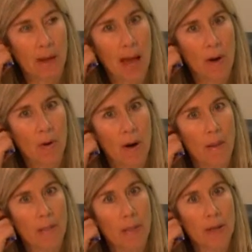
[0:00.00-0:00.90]
our
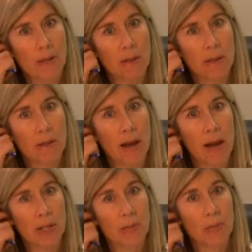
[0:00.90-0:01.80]
bus
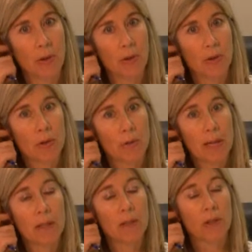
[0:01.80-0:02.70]
size per
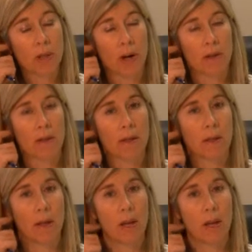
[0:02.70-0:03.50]
street chart,